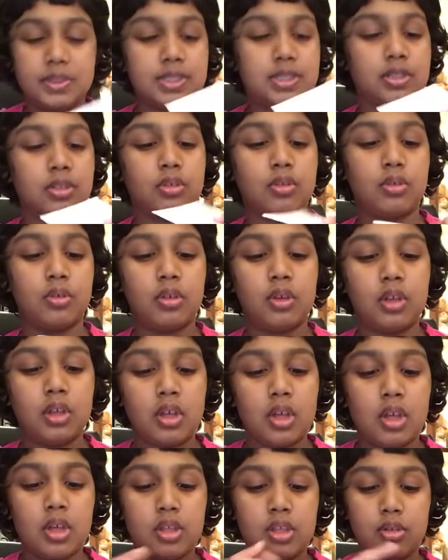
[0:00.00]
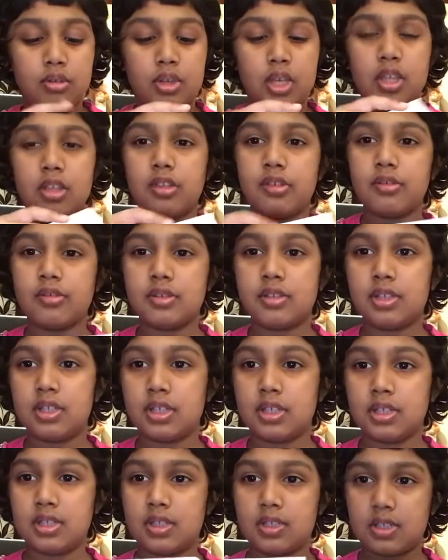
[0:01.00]
So you can use
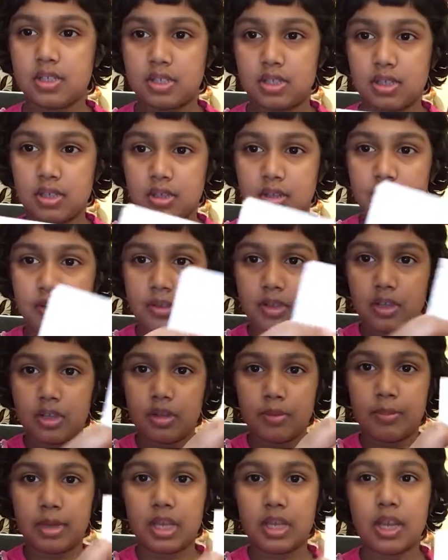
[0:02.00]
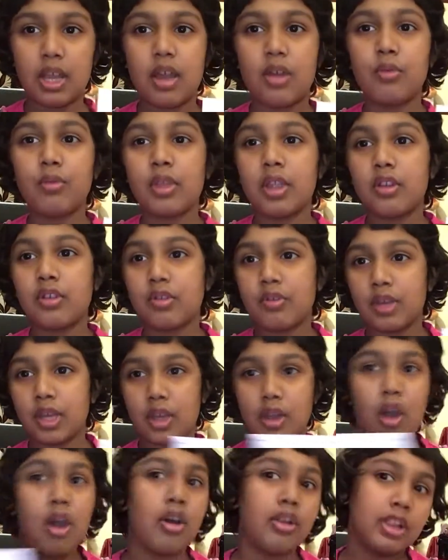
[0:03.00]
this. Uh, but now we are doing
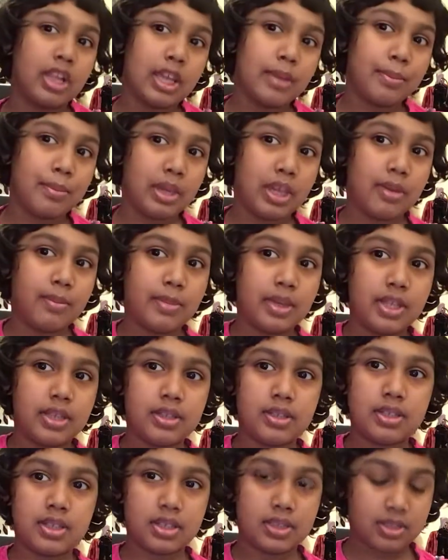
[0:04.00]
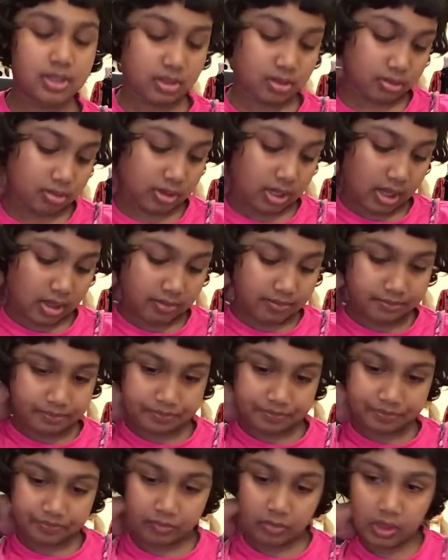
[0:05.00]
online payment. So yeah.
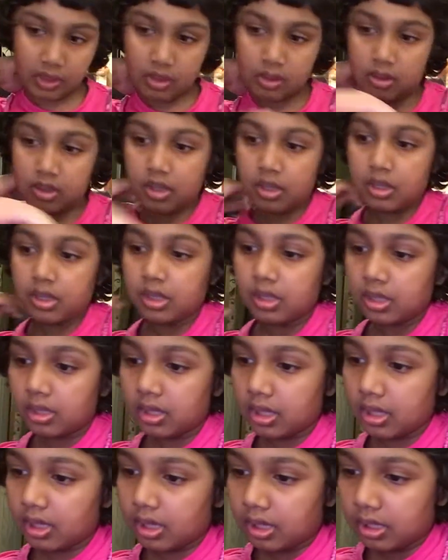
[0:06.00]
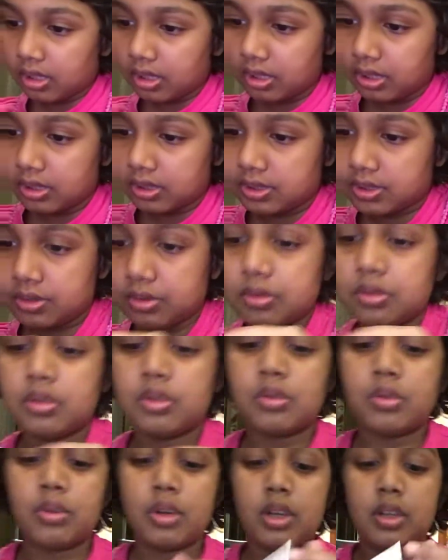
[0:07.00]
Uh,
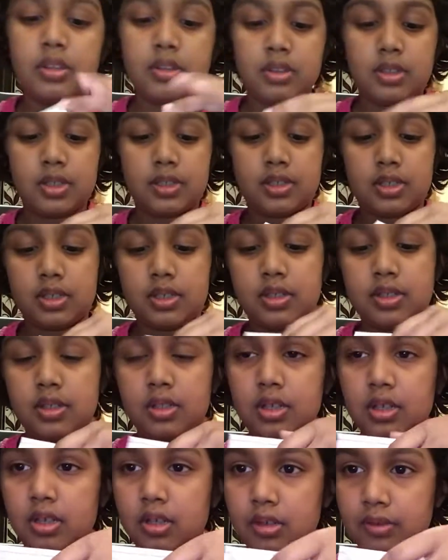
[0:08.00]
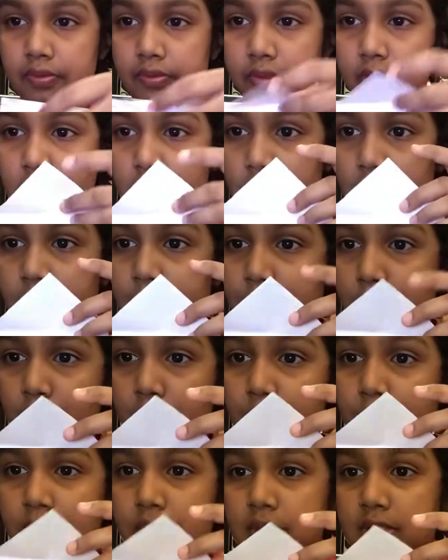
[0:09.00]
so this is the flap. You
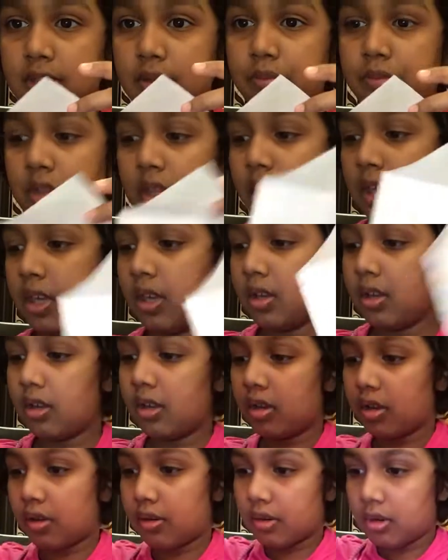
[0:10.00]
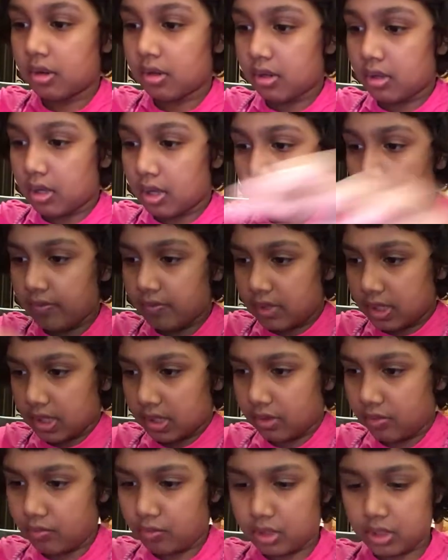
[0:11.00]
can put something here. I've done
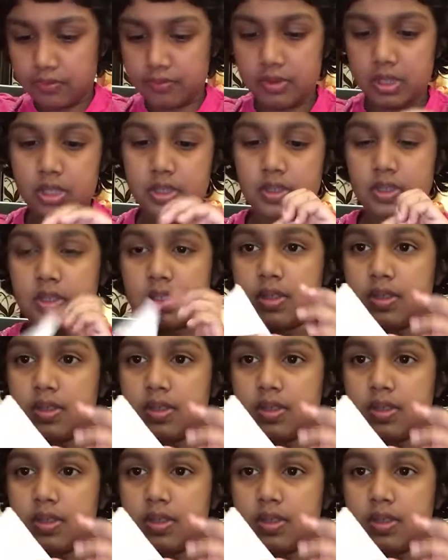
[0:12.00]
in one of this.